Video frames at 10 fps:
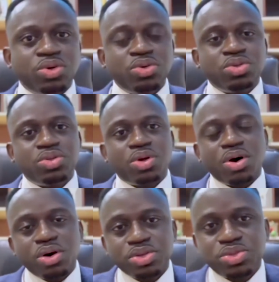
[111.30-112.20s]
you should
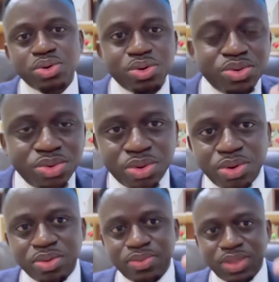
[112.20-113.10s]
also
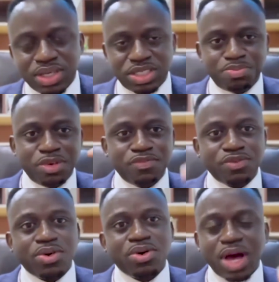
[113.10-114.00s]
know this
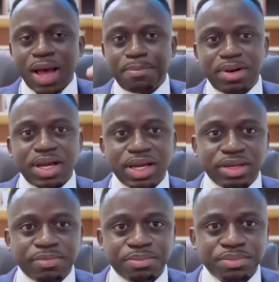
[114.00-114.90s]
before
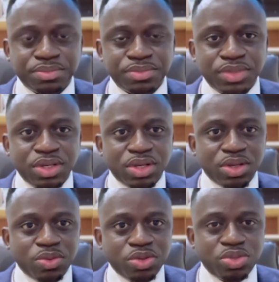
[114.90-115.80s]
applying.
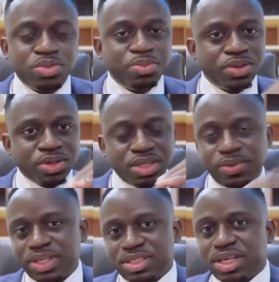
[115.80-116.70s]
You should because there
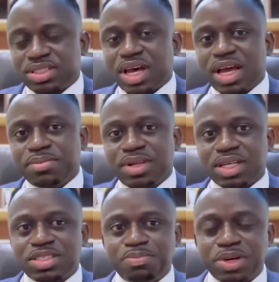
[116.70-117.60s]
was a time
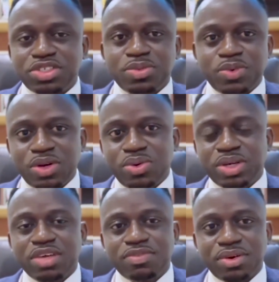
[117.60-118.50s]
that Belgium were
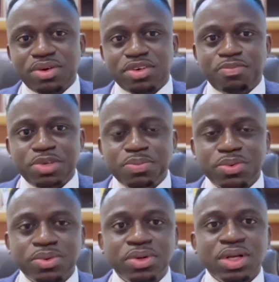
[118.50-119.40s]
looking for a lot of
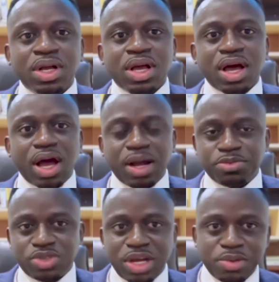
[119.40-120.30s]
people um,
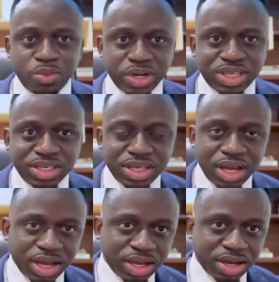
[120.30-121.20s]
to come and work in
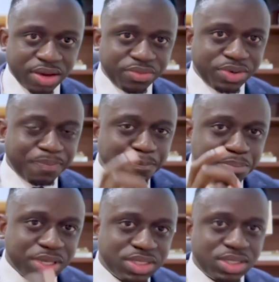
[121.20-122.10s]
their country,
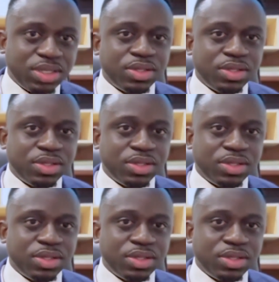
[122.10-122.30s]
but